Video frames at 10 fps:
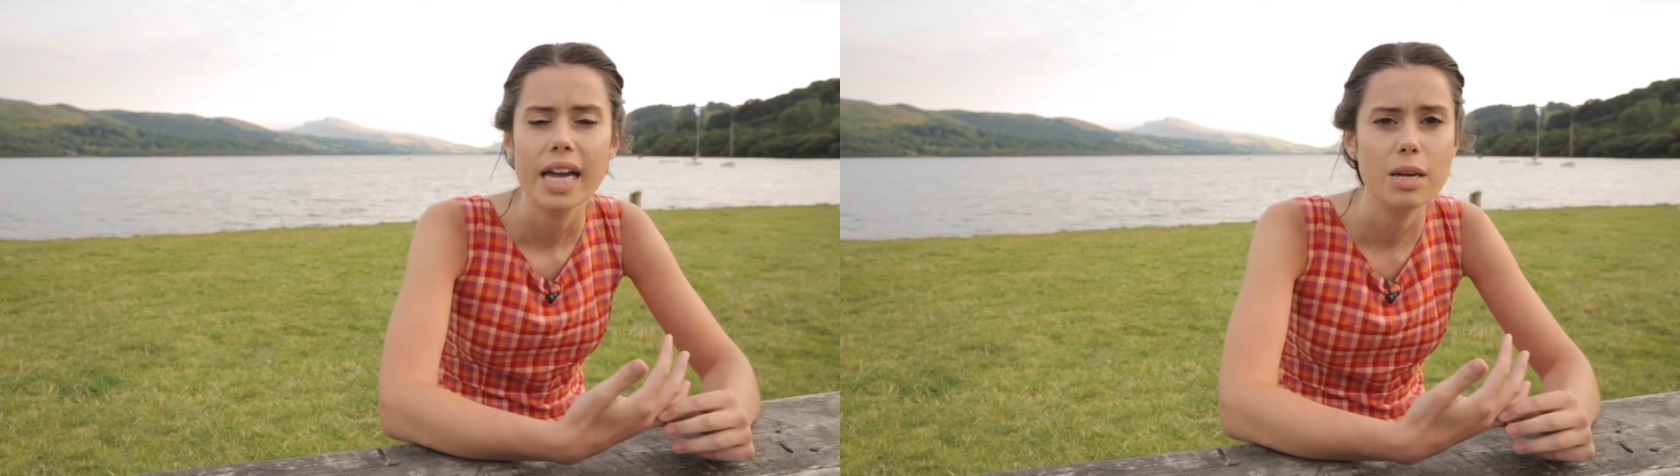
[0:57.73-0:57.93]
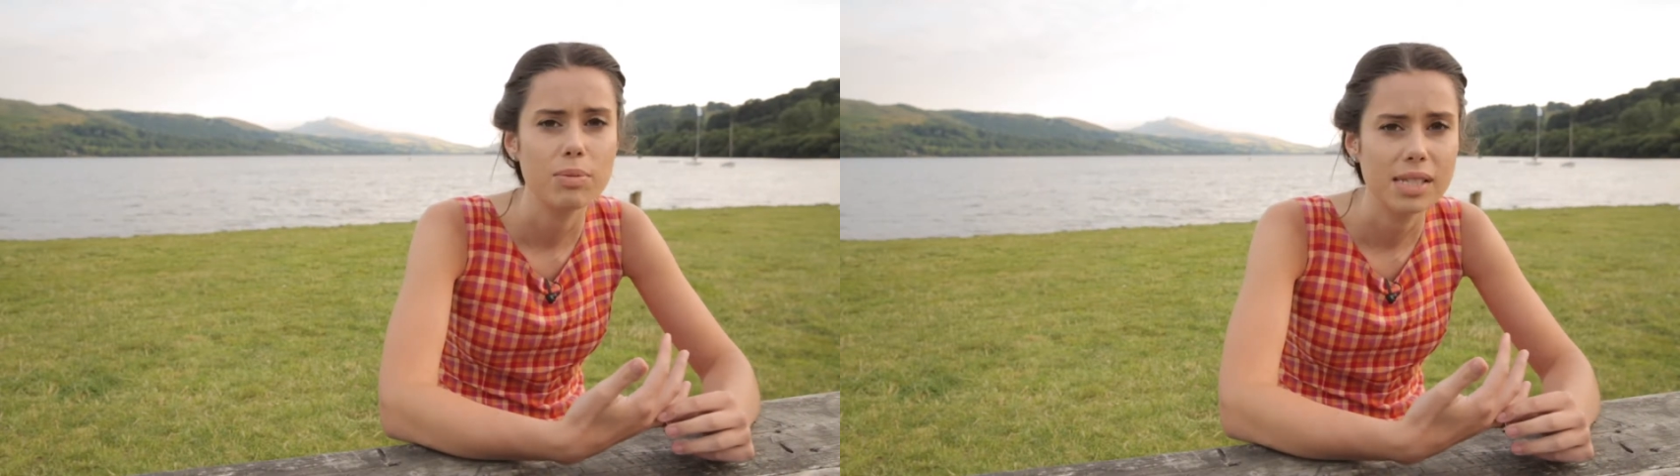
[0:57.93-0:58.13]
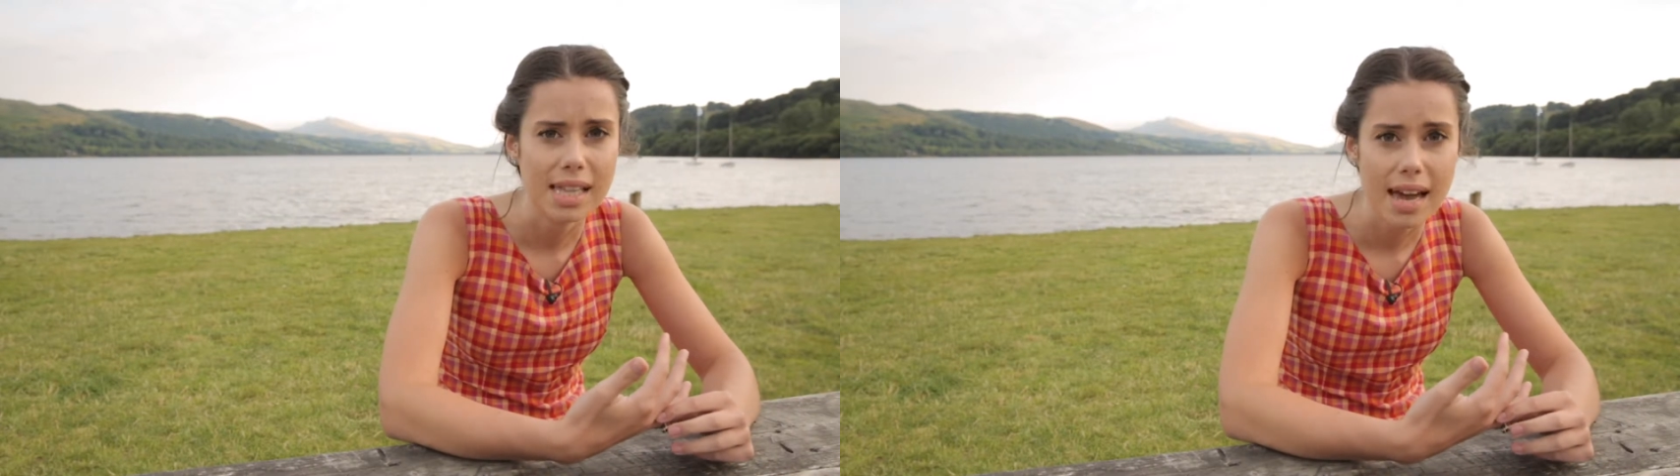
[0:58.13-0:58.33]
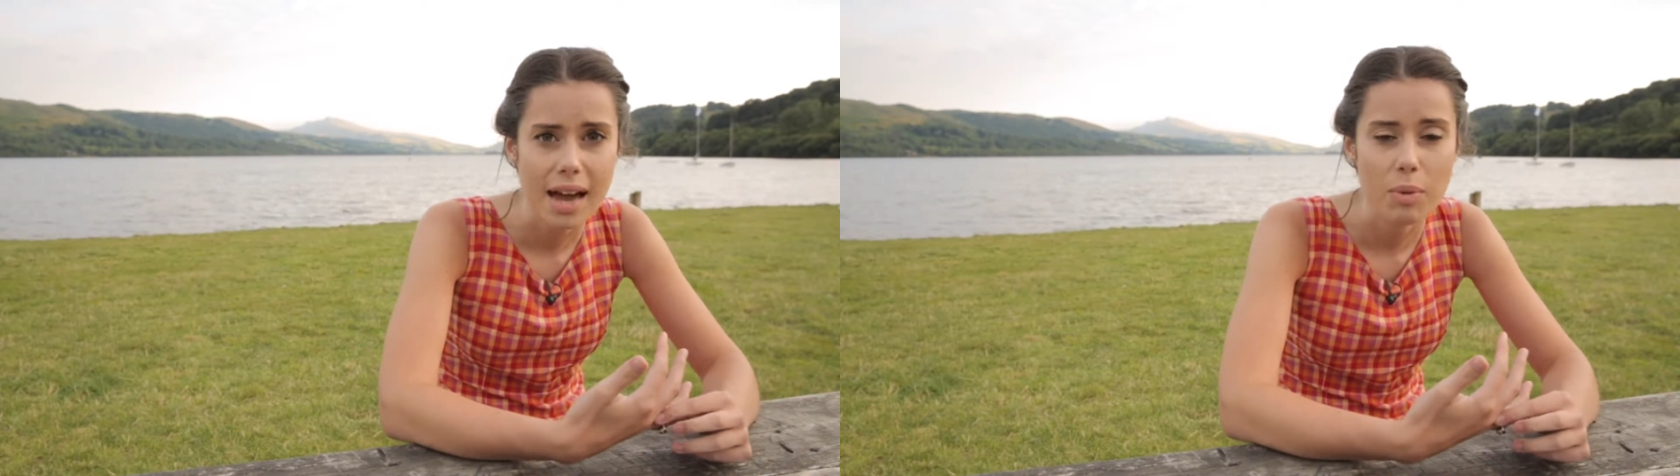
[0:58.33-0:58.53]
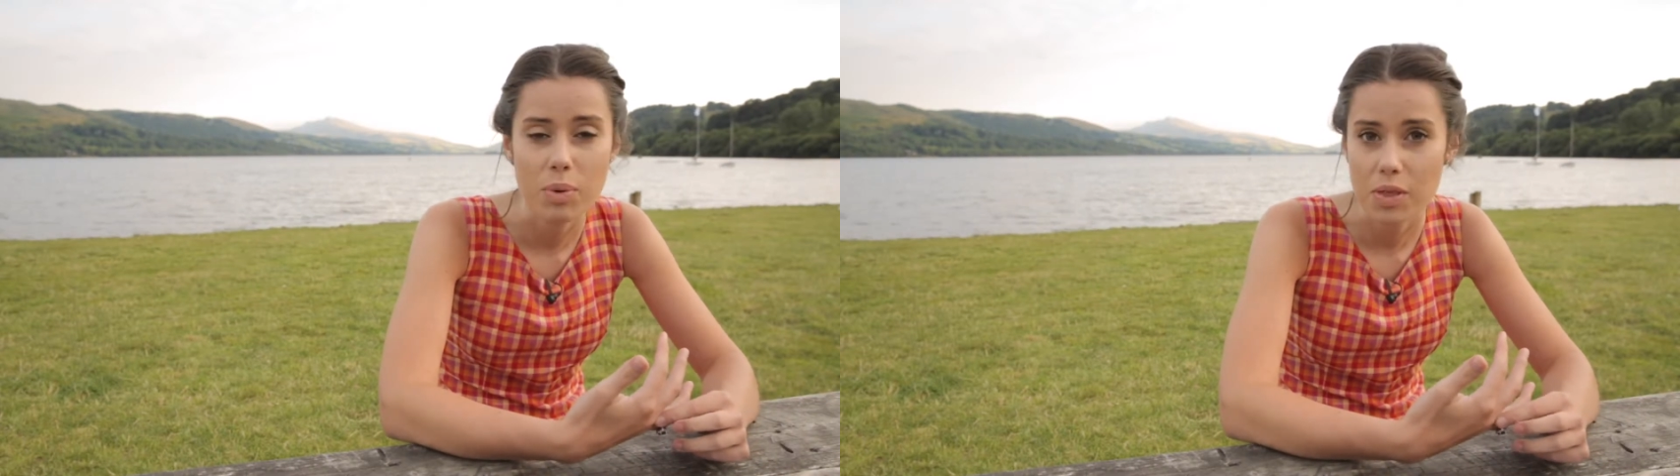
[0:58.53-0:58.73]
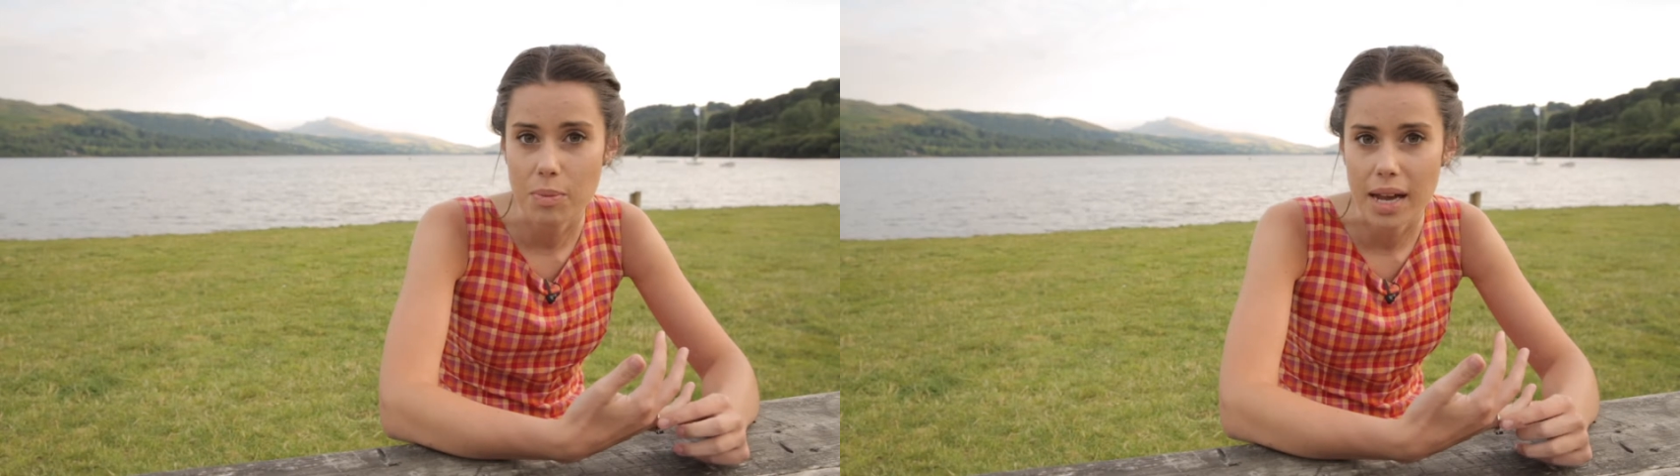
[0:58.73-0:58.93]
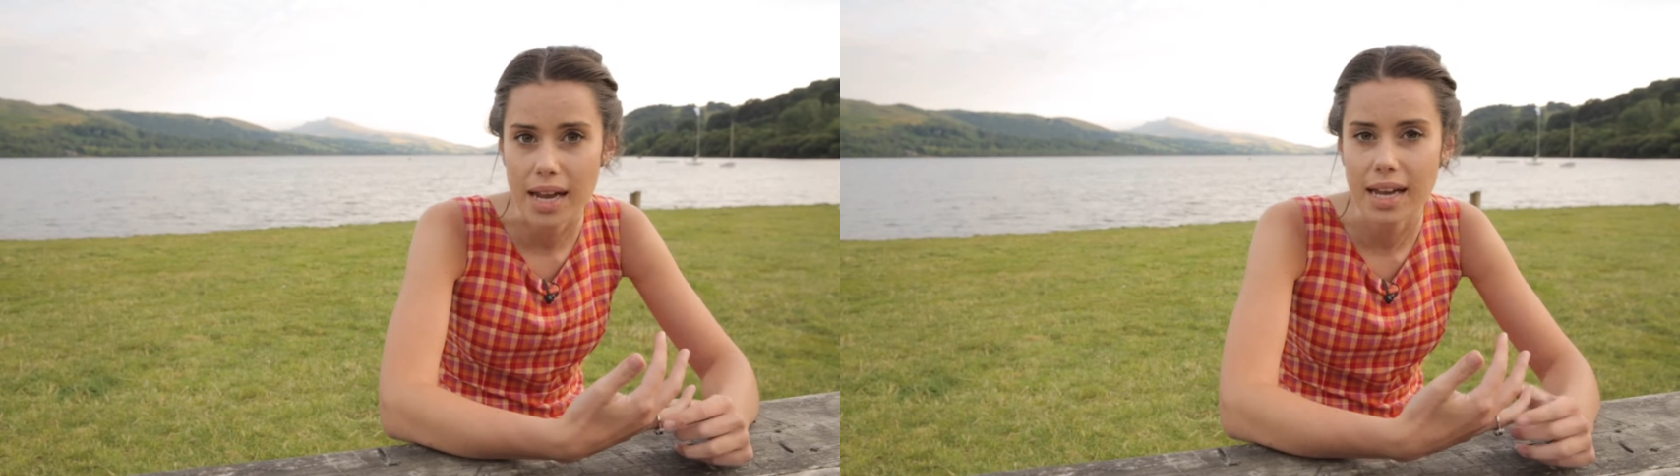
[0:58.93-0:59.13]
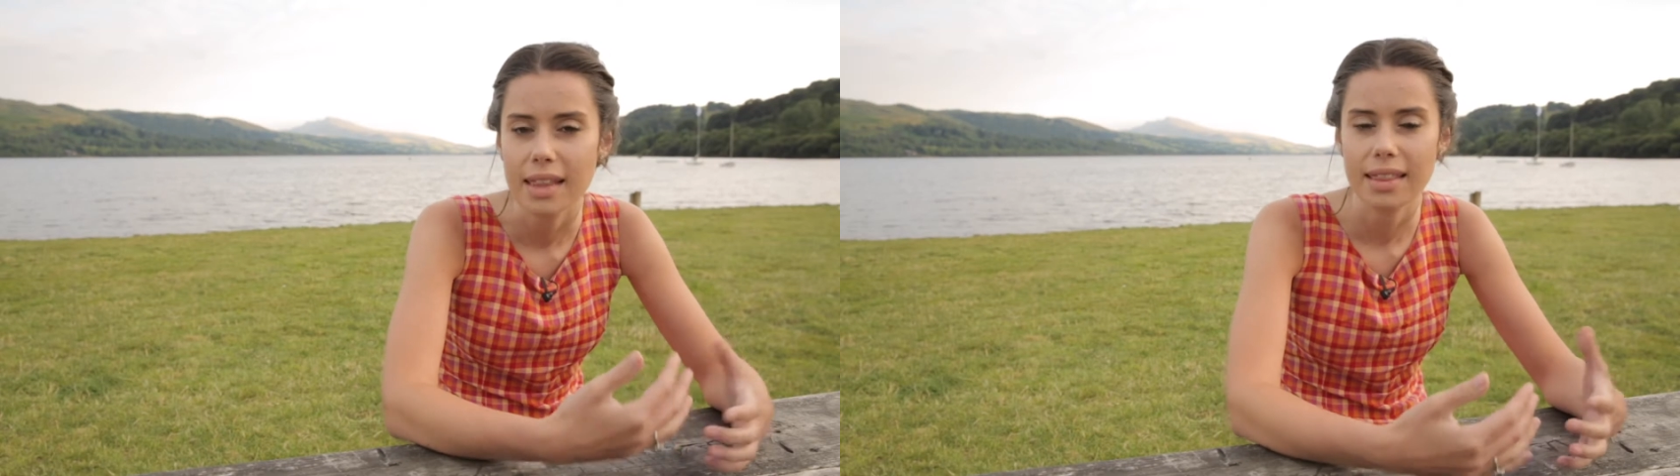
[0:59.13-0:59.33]
He was there with
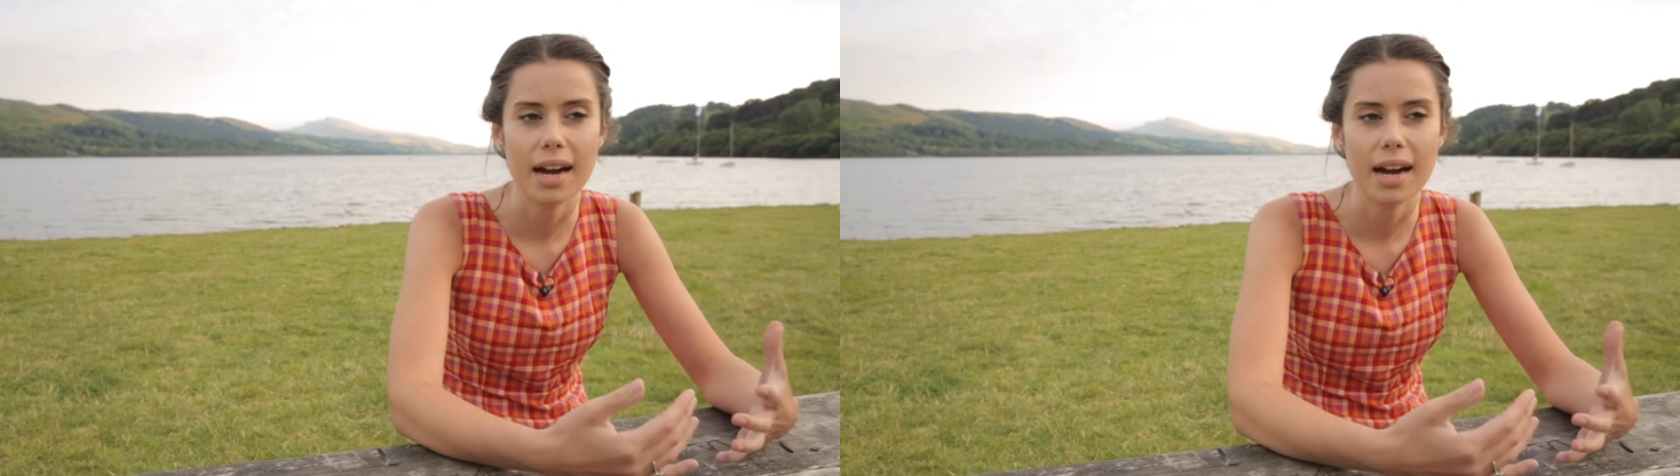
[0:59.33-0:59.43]
me,